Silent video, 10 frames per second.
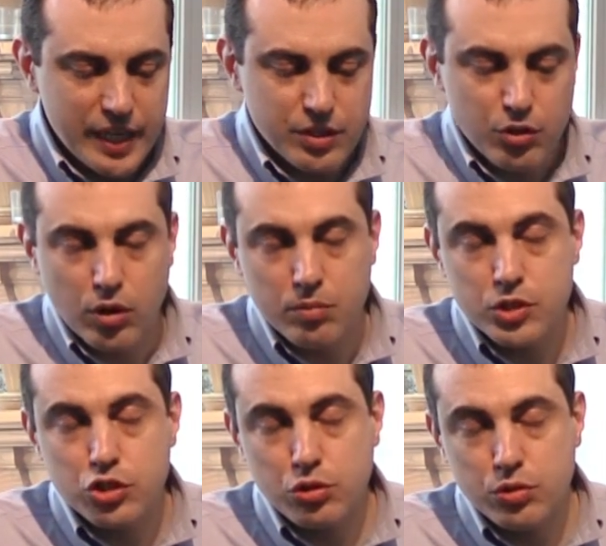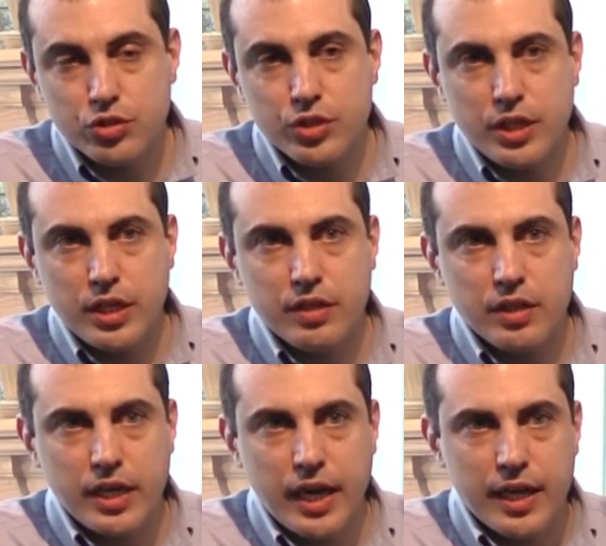enormous scrutiny
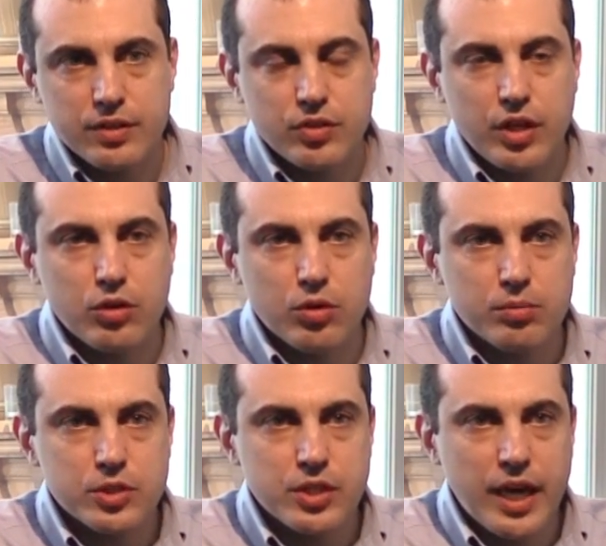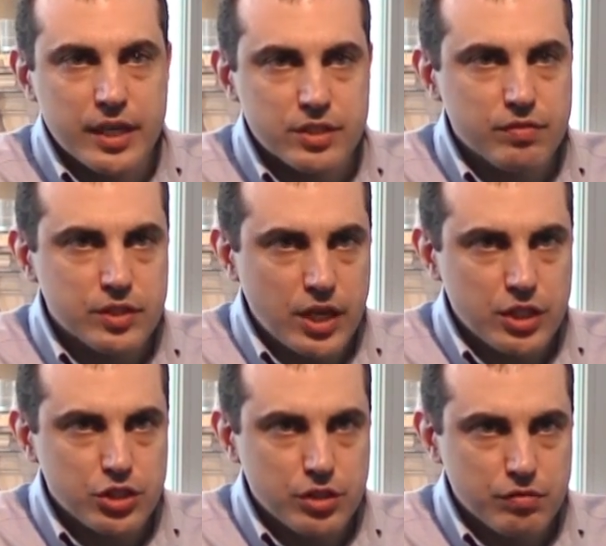and they get enormous negative
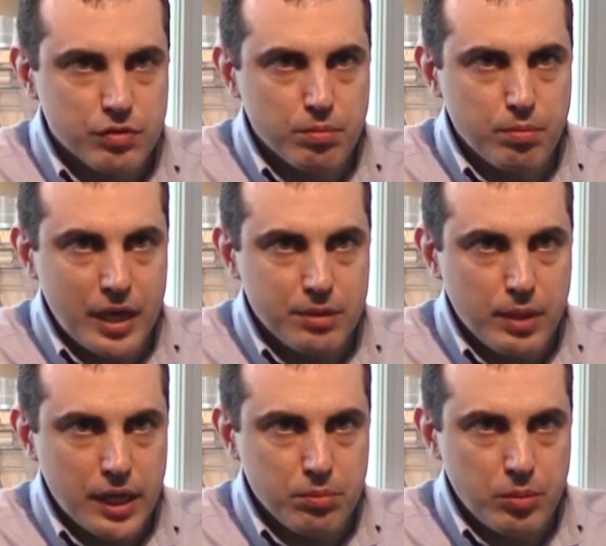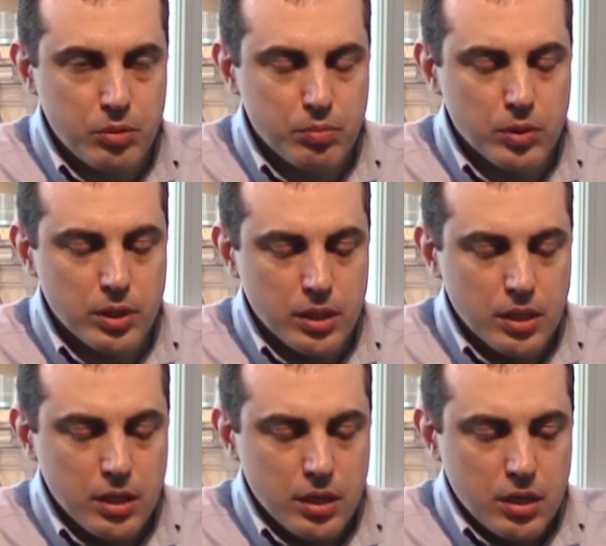attention from many, many people.
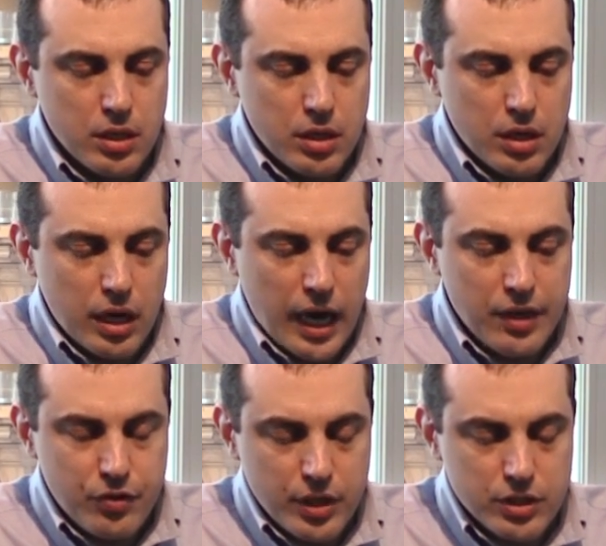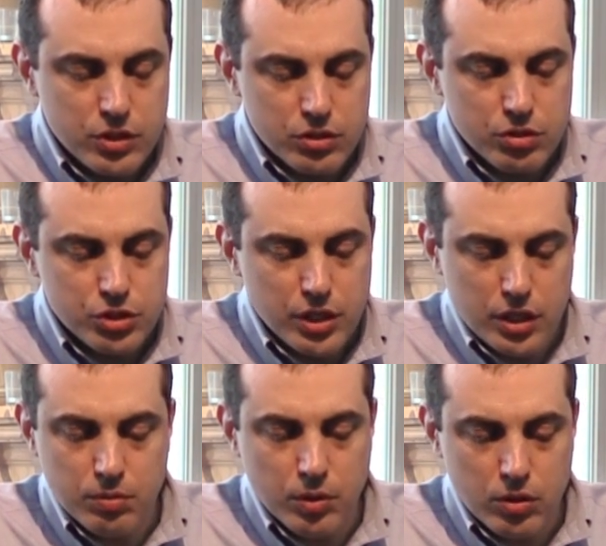I think Satoshi
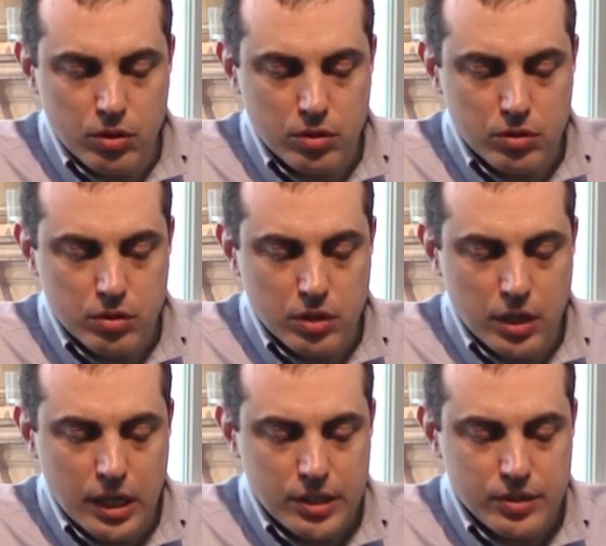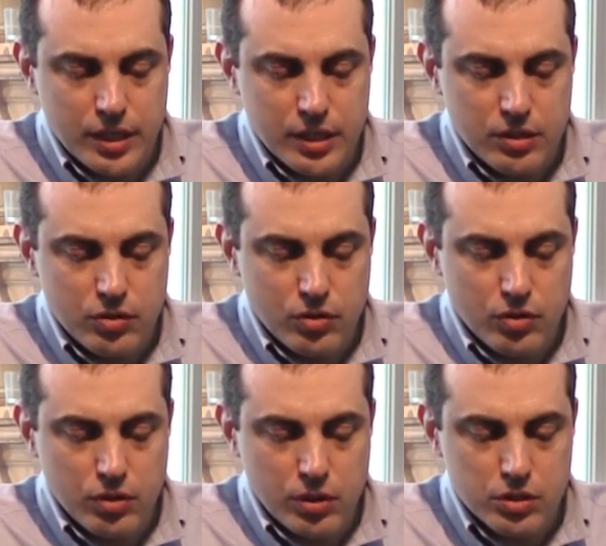Nakamoto did
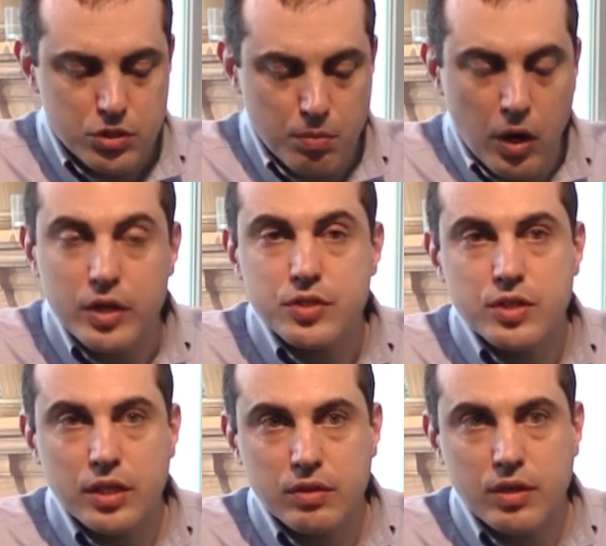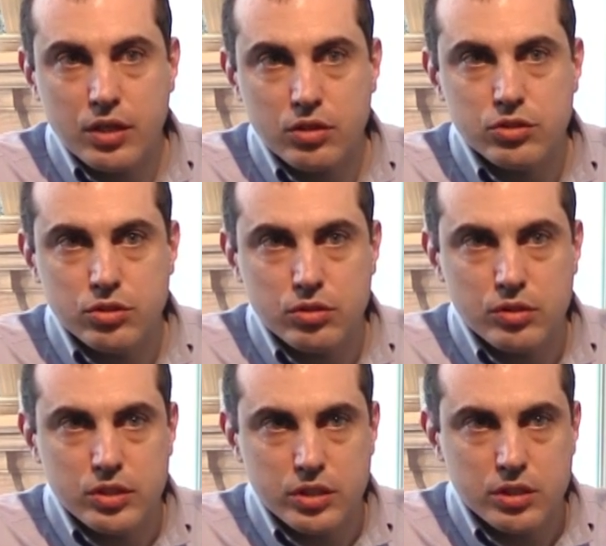the smartest thing they could
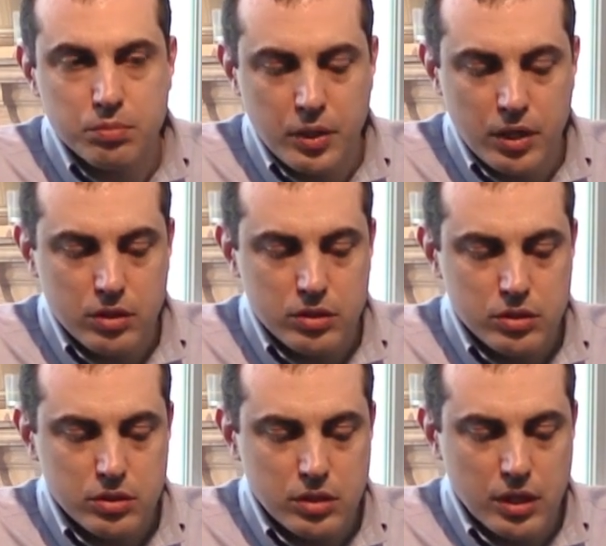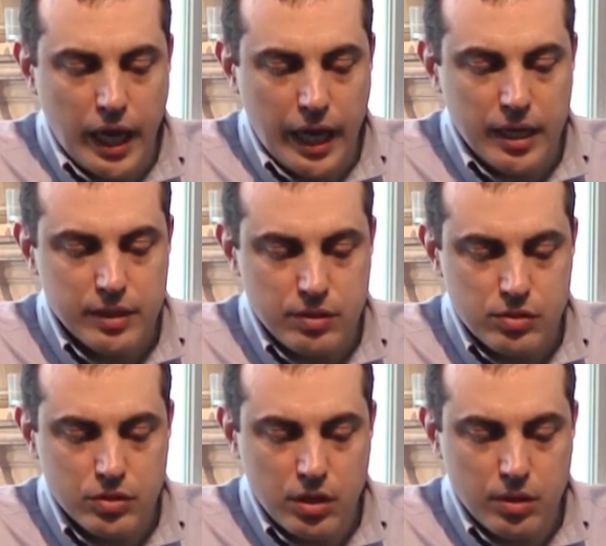do and disappeared. And